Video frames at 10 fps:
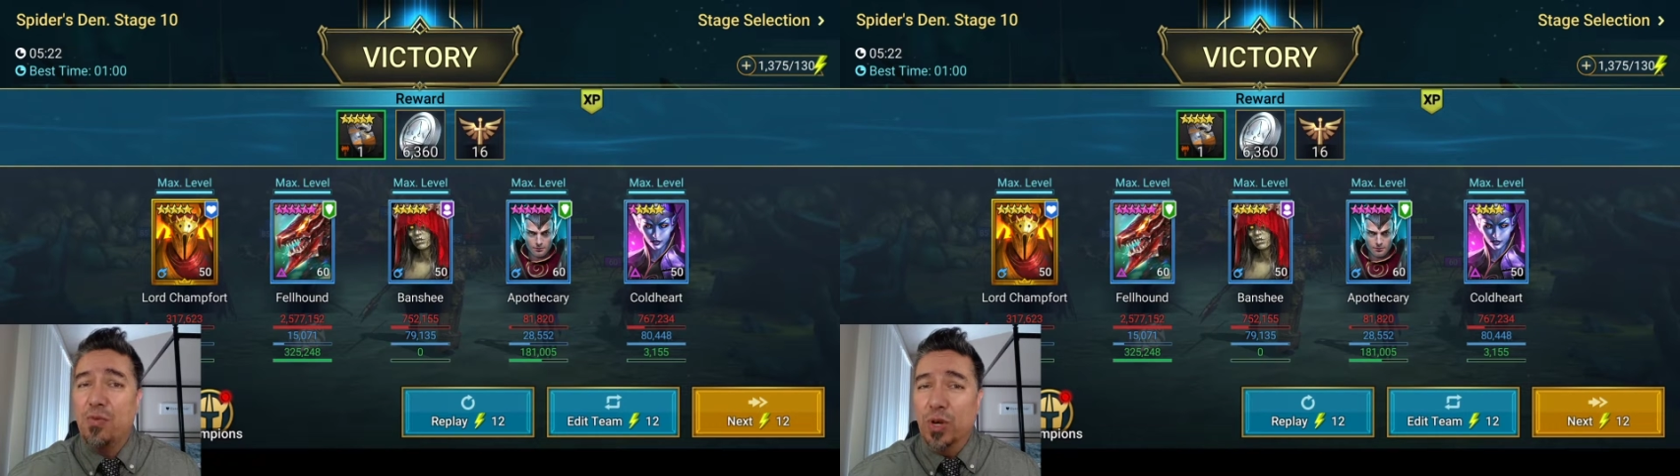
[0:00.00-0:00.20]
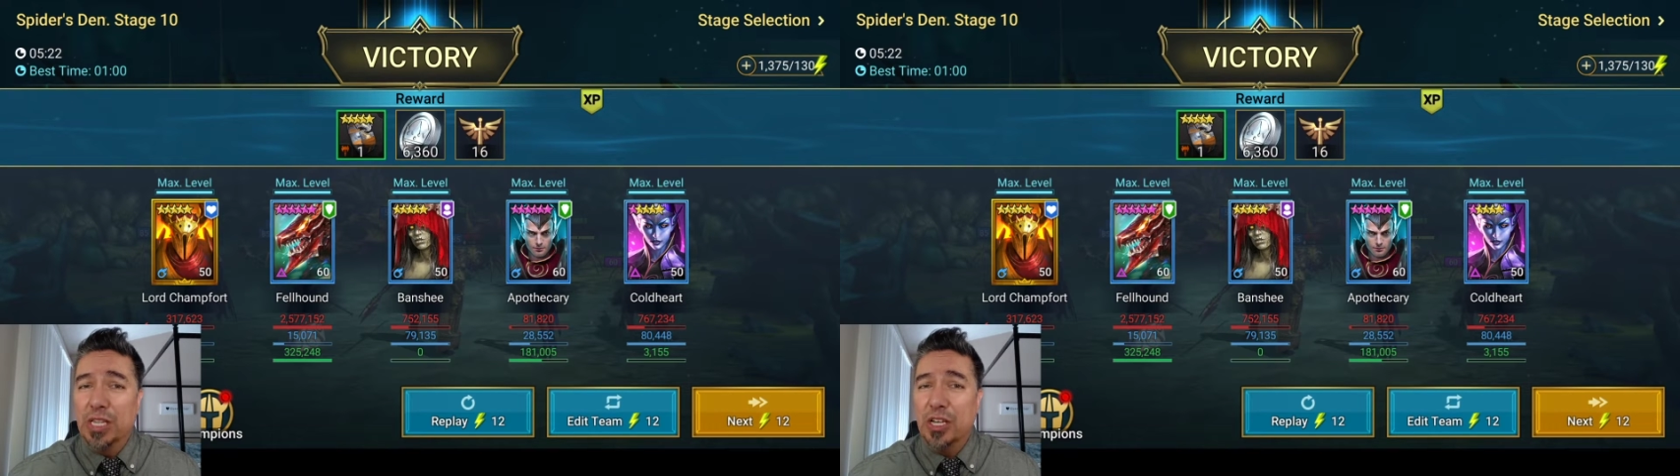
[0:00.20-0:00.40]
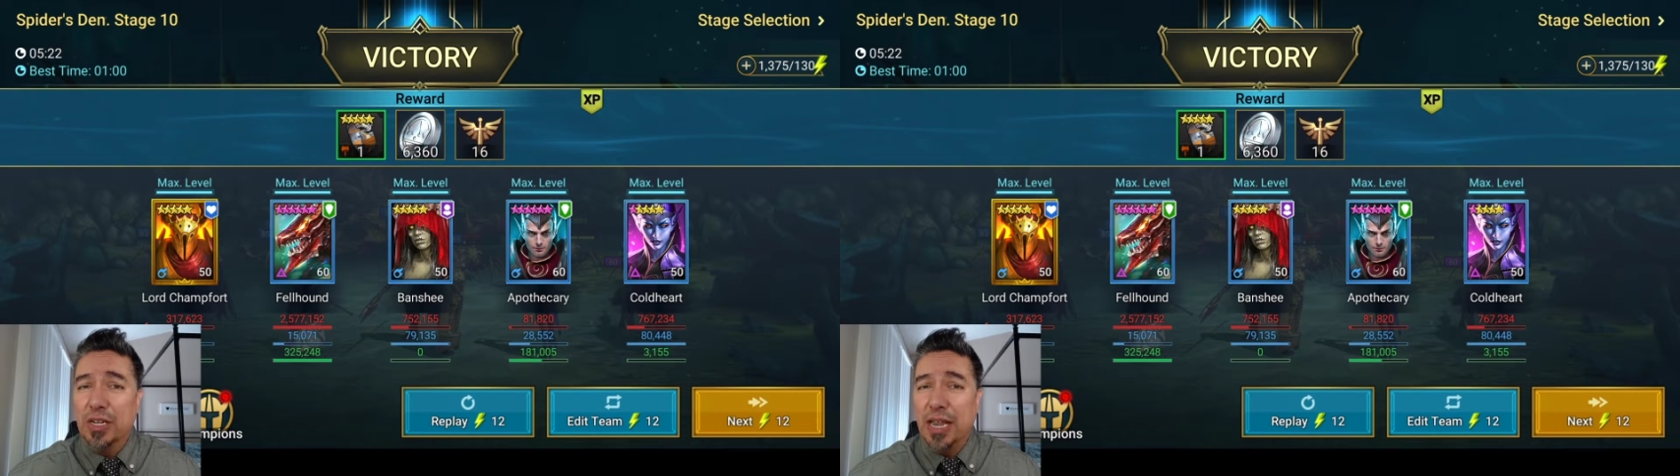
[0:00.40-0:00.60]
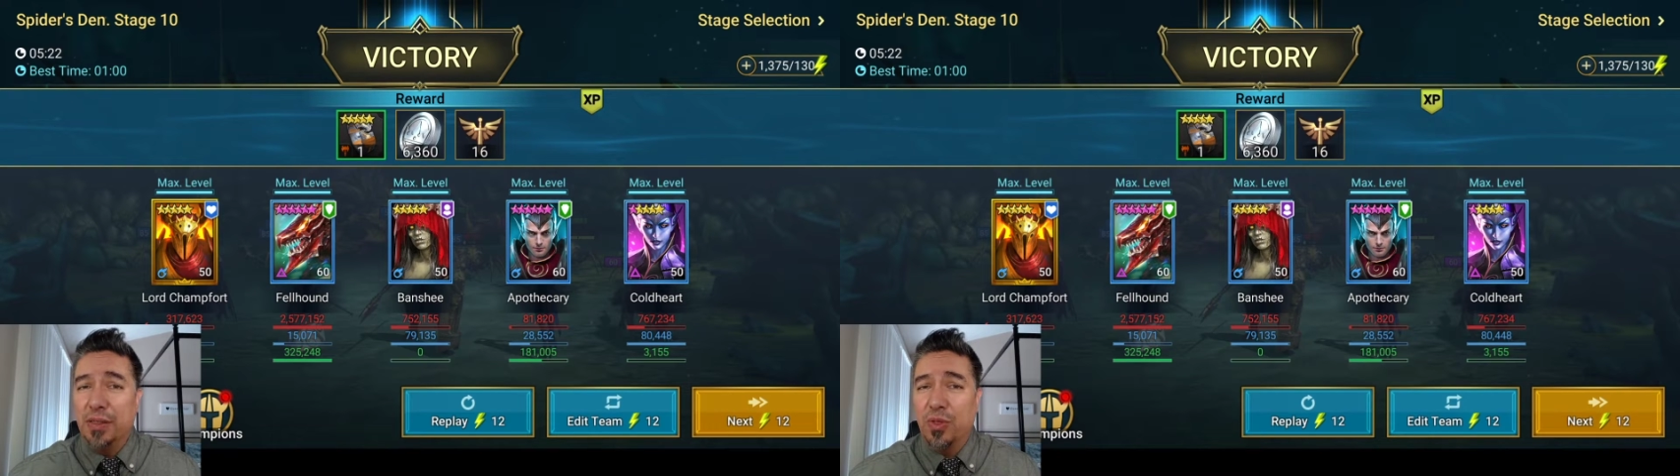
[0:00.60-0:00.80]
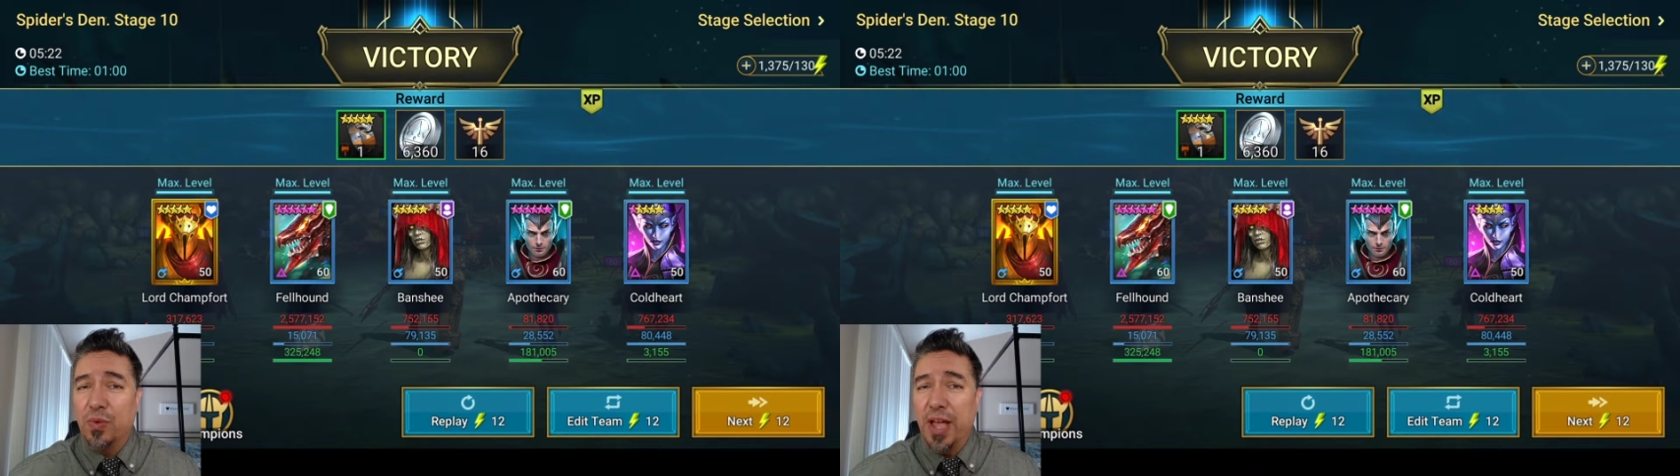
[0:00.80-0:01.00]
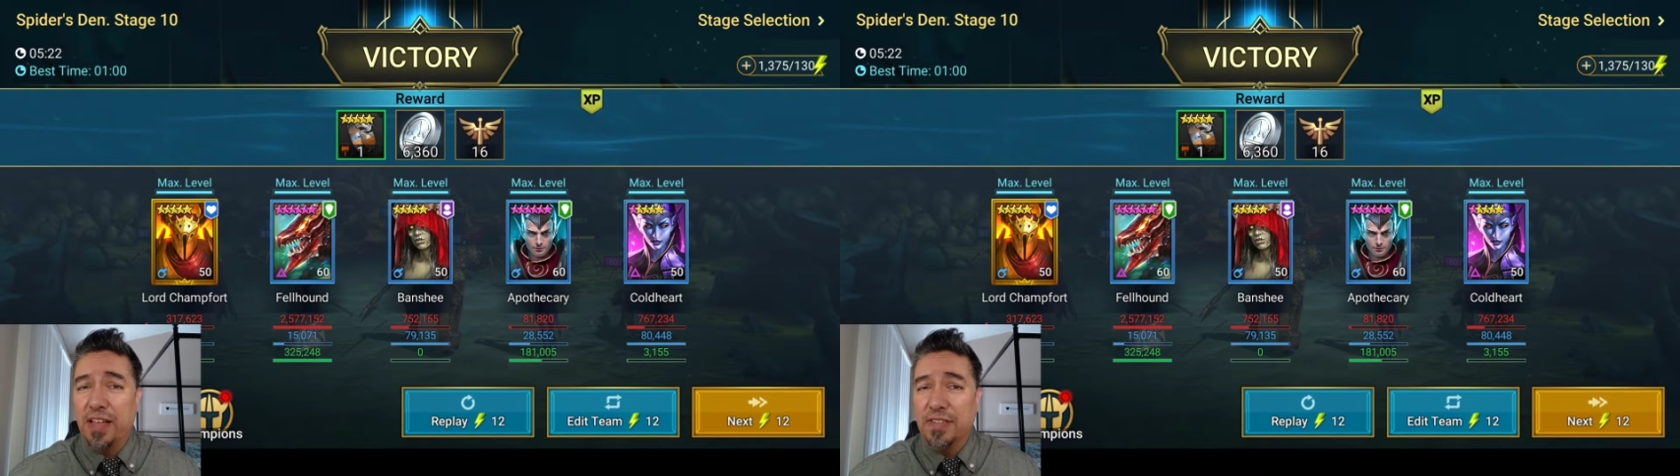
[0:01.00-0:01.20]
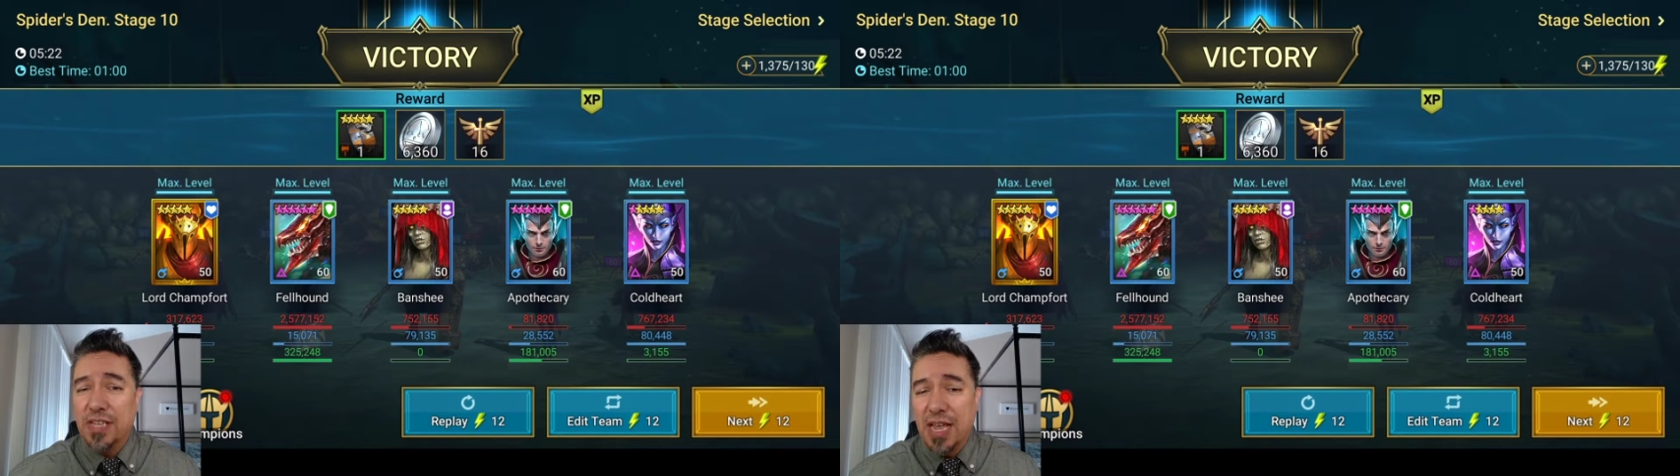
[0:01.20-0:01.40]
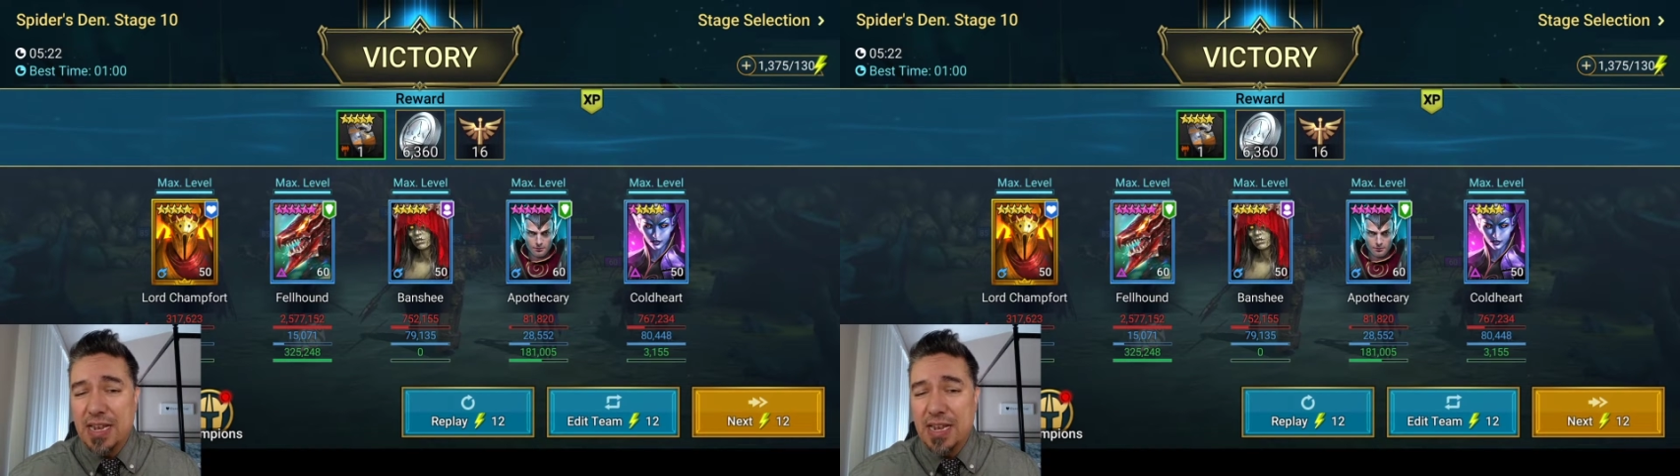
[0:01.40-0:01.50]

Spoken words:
Really good getting through the waves,